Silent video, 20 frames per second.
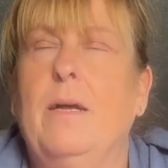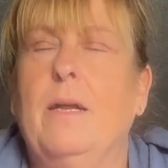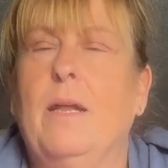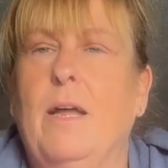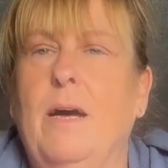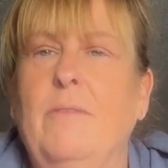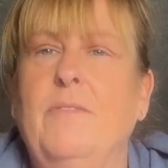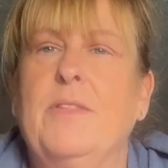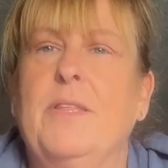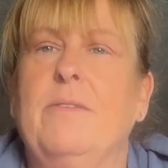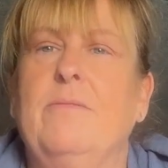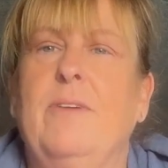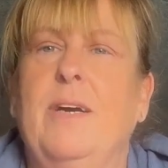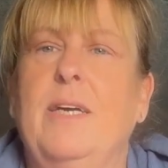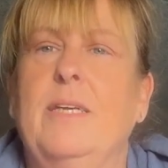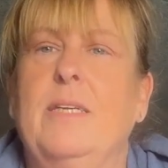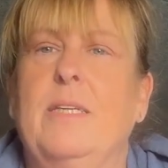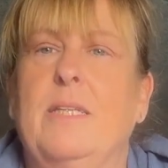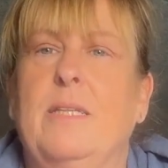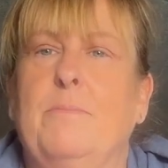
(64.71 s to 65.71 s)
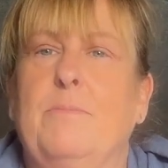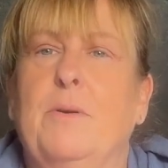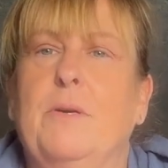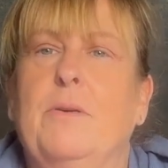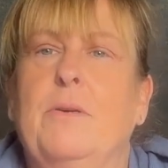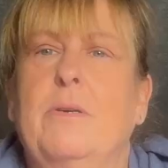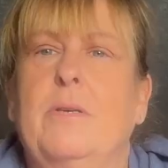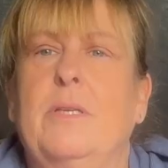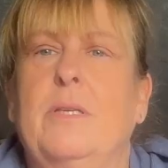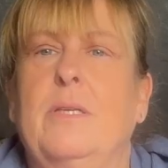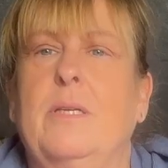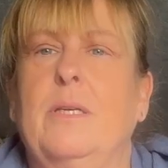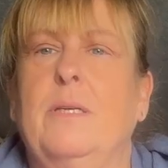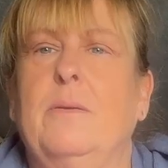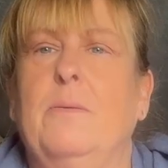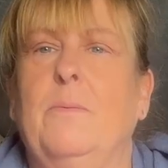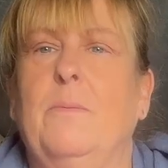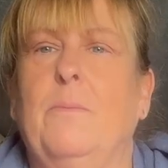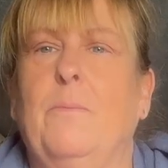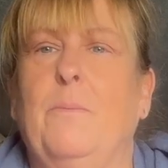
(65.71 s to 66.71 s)
Laura, that writes the books,
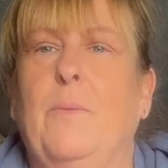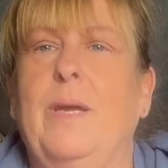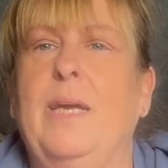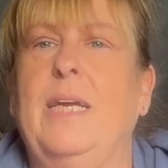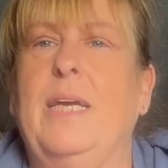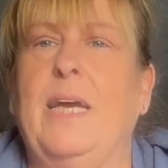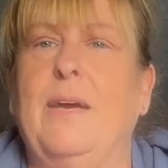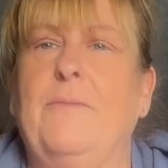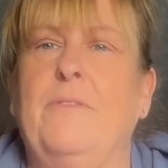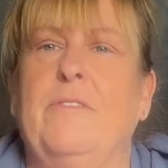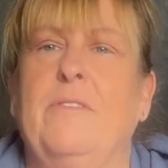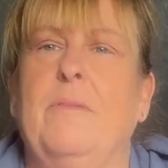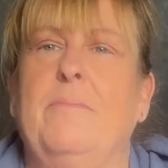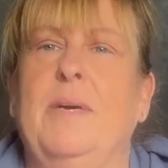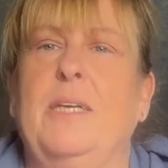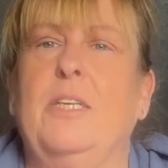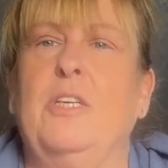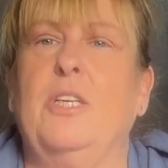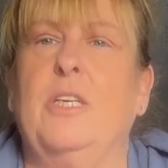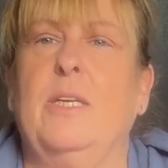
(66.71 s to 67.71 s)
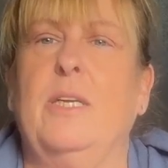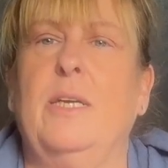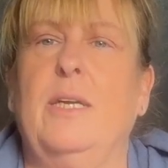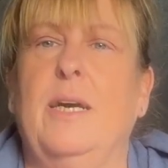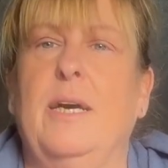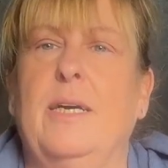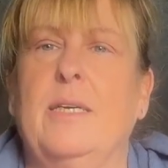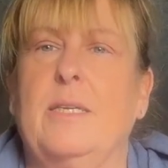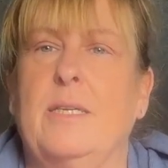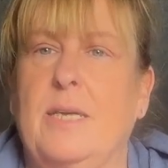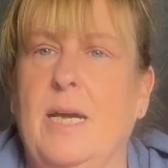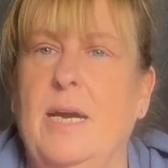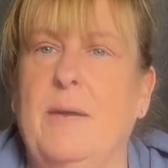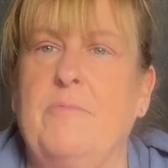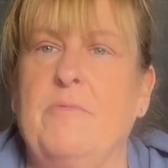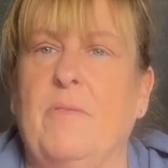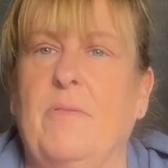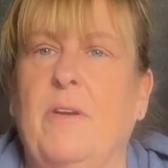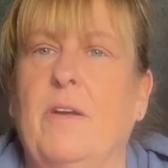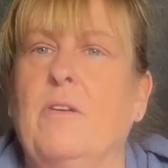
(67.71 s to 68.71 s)
we give her a mention in our
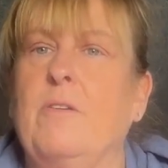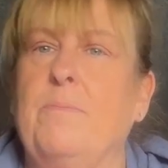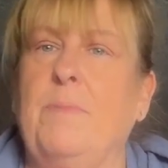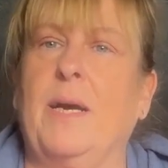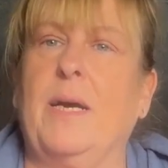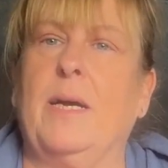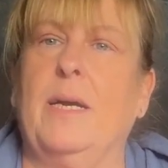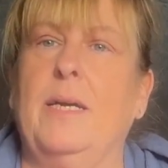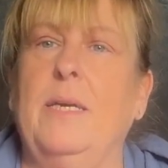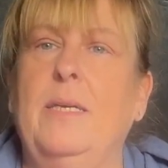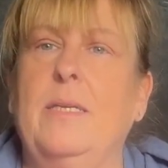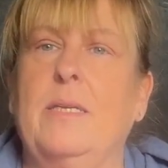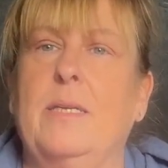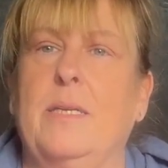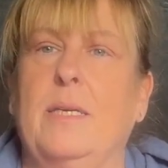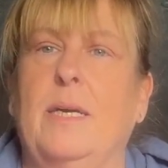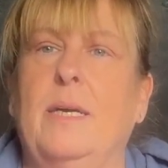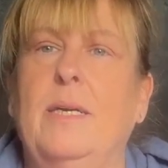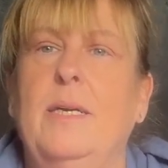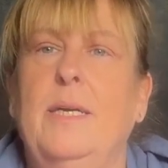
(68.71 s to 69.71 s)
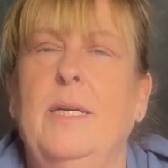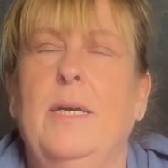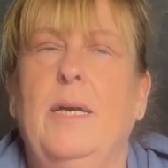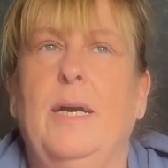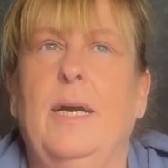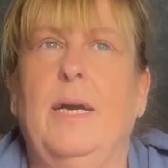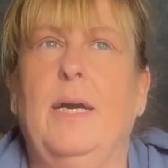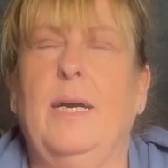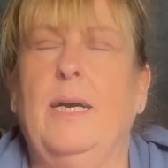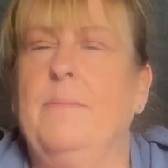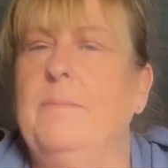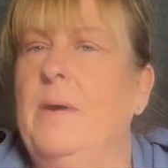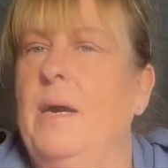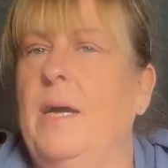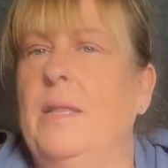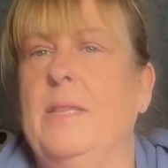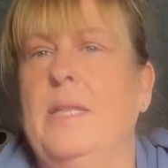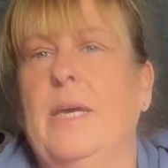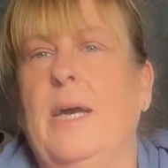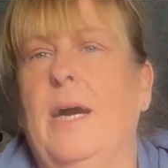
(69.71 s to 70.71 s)
Scarborough vlog back at Easter,
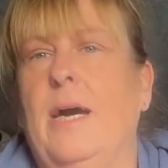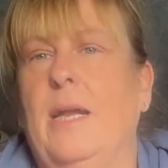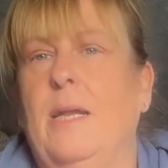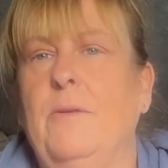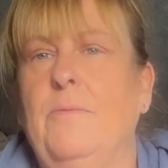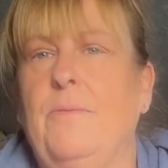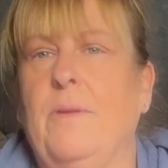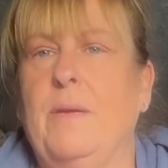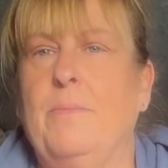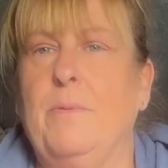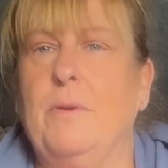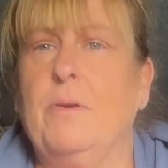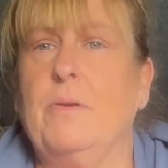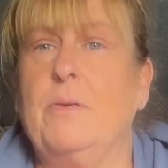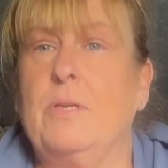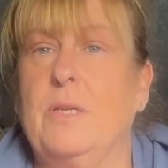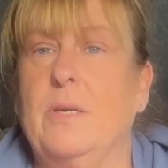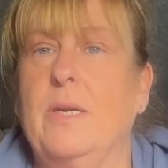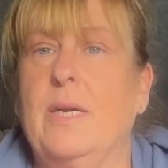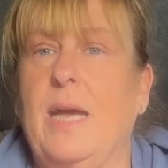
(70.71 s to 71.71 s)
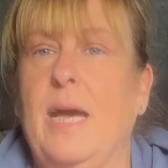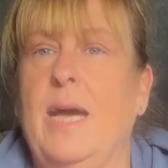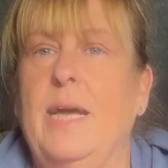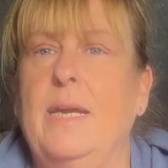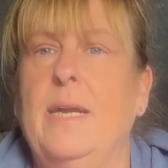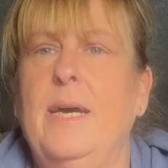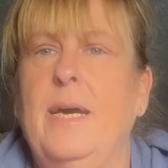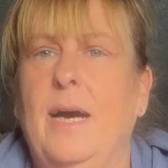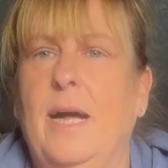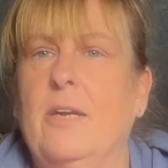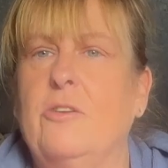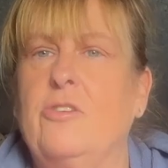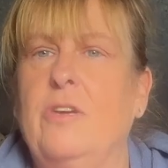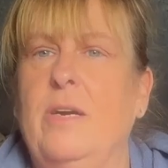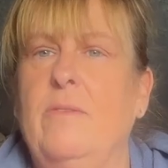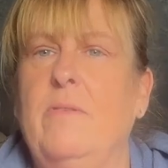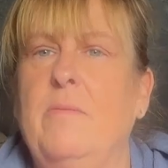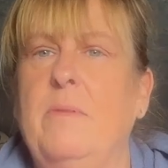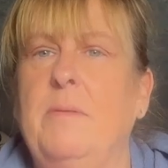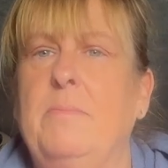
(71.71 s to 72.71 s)
and they are lovely books. So again, I'll try
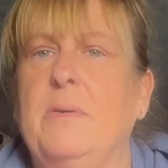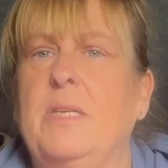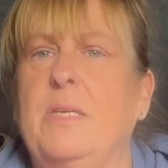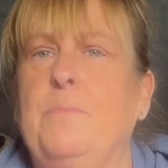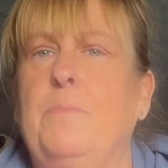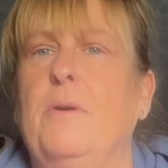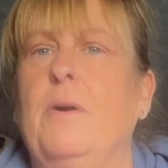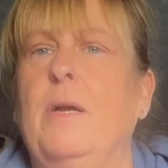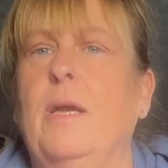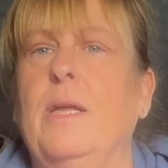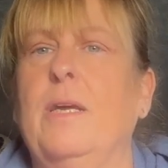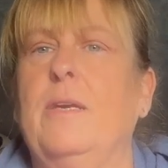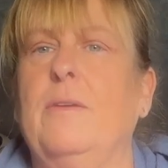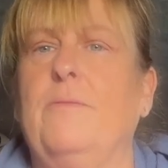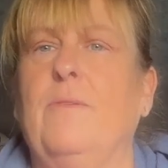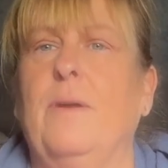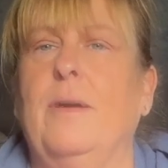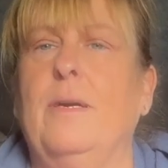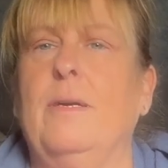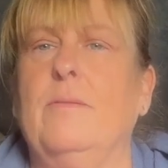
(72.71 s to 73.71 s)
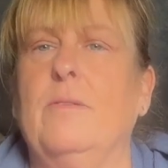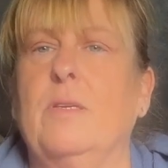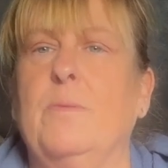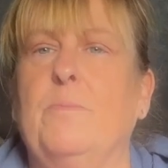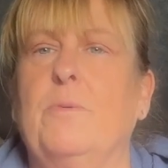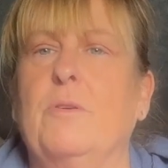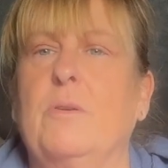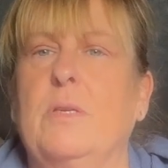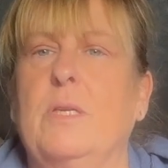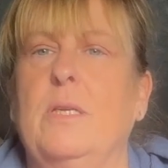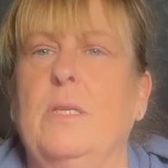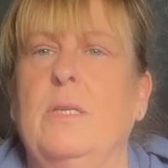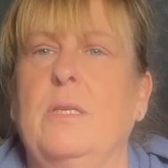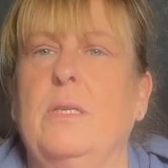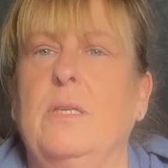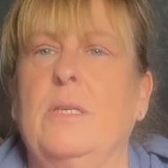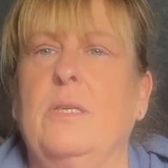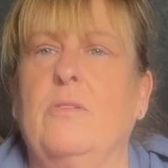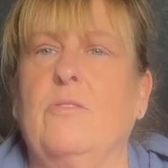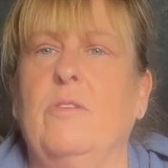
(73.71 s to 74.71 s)
and remember to put a link for Laura's books in the
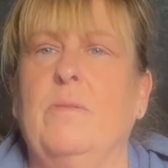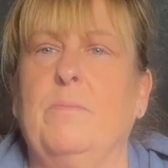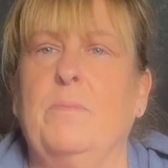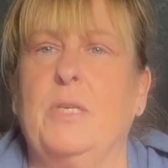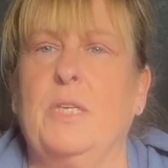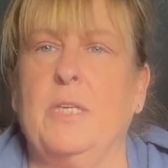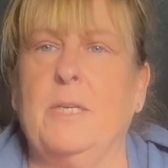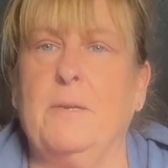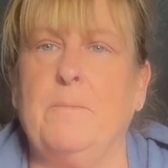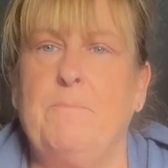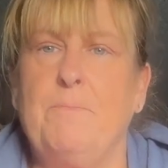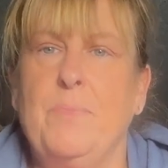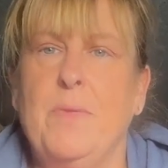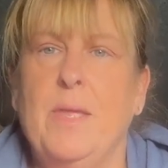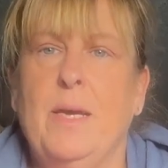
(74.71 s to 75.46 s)
description.